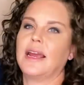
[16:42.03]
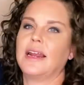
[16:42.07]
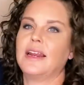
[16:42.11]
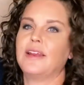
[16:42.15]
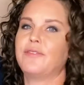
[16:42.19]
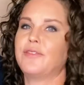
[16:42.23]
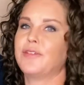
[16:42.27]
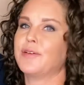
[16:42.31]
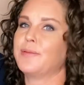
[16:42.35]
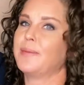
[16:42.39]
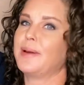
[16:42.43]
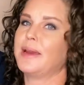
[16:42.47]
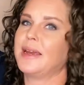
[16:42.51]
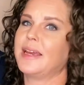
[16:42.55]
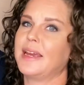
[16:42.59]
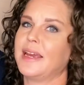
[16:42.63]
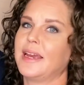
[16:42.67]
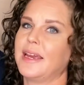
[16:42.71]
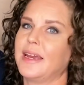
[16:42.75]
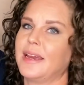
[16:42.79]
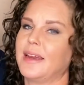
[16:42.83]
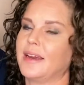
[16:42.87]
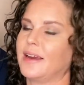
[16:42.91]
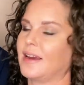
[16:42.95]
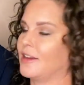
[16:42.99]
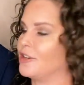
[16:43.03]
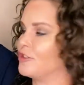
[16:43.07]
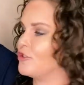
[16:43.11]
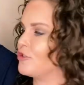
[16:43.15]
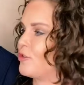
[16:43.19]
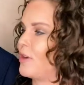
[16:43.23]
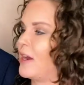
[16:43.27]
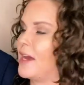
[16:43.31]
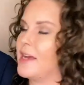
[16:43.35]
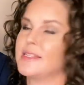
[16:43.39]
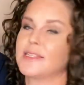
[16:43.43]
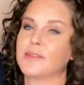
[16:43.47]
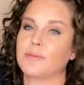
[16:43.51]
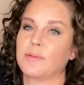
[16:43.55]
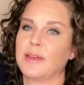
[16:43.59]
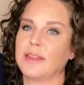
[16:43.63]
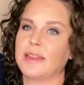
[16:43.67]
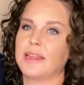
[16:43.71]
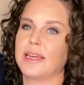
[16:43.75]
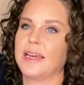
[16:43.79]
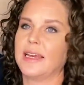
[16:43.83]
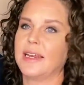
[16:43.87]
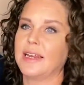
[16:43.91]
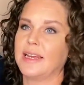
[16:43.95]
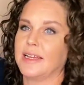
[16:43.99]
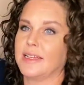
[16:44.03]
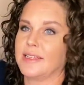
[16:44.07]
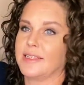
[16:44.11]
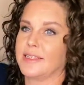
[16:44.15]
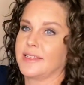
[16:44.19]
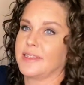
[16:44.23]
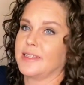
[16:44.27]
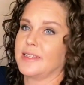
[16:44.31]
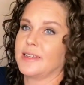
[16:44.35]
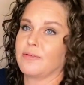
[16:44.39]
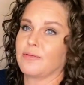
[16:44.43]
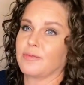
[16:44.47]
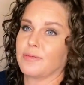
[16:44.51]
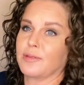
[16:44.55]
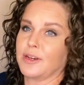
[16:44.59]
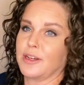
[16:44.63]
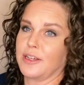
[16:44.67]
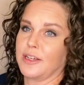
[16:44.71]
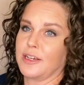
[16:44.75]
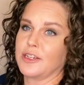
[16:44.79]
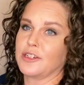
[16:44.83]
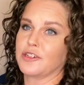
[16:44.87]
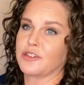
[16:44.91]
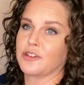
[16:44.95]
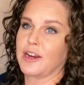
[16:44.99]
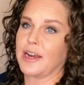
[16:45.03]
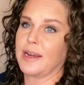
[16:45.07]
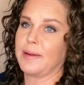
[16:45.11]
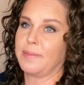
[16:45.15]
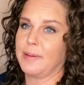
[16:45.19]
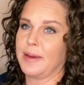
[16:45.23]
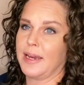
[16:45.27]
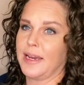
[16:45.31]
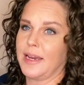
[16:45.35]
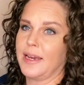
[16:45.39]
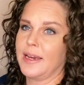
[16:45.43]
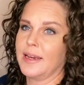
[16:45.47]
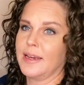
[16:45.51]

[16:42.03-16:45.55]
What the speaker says: if you're making a dress with it, it's really drapey.